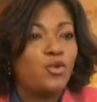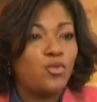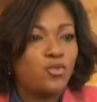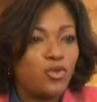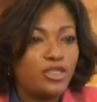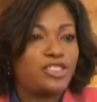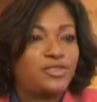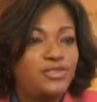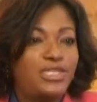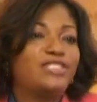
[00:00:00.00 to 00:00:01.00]
what
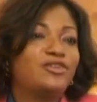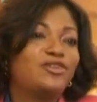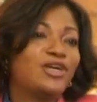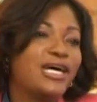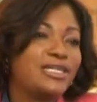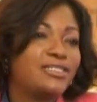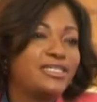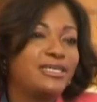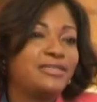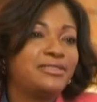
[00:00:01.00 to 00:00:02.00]
really is on your heart to
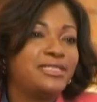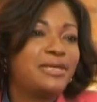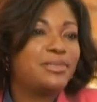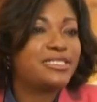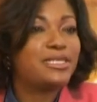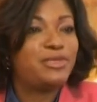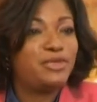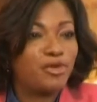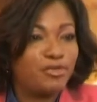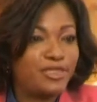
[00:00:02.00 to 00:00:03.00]
tell the MSME
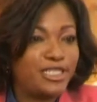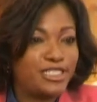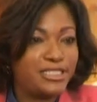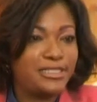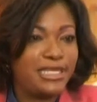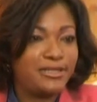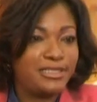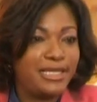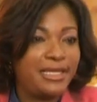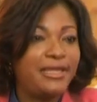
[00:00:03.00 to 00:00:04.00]
population out
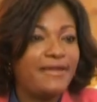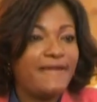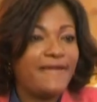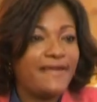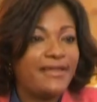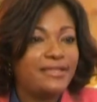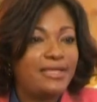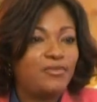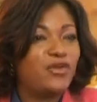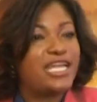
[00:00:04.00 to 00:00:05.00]
there,
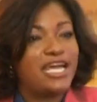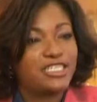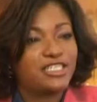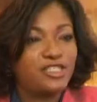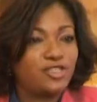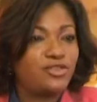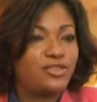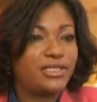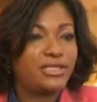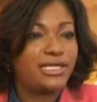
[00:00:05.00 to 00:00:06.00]
and what actions do you
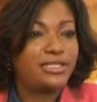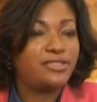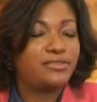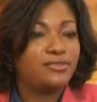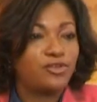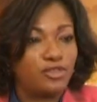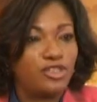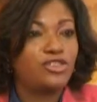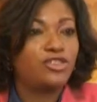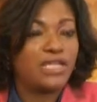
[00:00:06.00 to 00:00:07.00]
think that
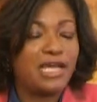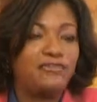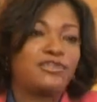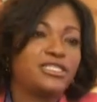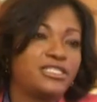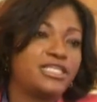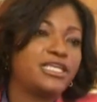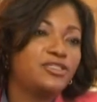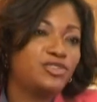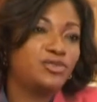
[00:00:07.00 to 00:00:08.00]
continued advocacy
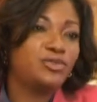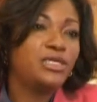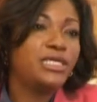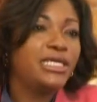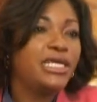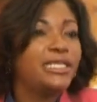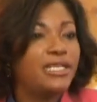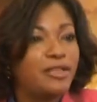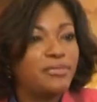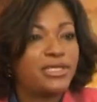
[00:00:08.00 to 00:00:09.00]
can do in
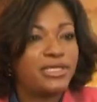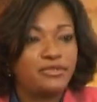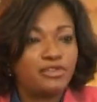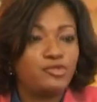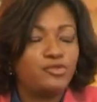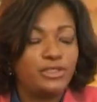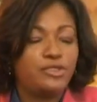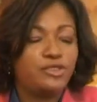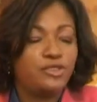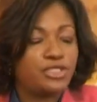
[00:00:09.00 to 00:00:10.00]
helping
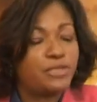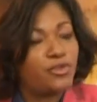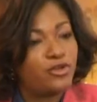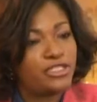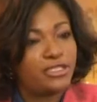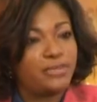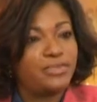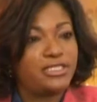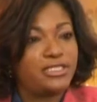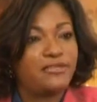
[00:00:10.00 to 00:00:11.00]
and supporting the
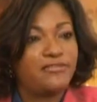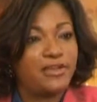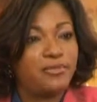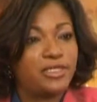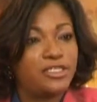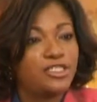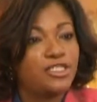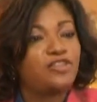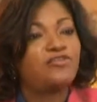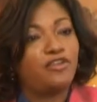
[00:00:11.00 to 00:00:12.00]
business environment
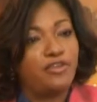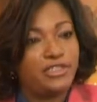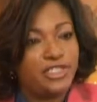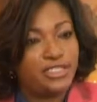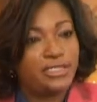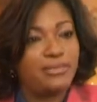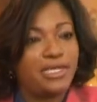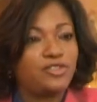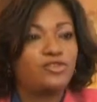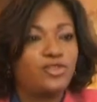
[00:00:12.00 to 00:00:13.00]
to flourish, and by
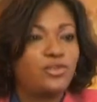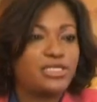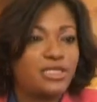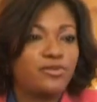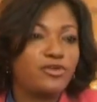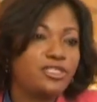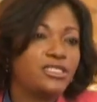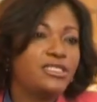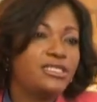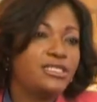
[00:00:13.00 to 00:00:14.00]
so doing support
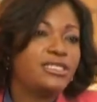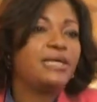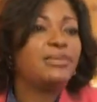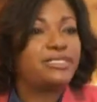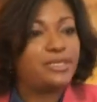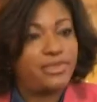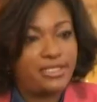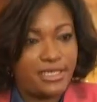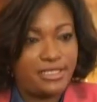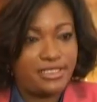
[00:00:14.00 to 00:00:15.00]
the MSME
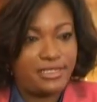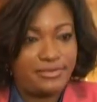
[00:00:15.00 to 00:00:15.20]
sector?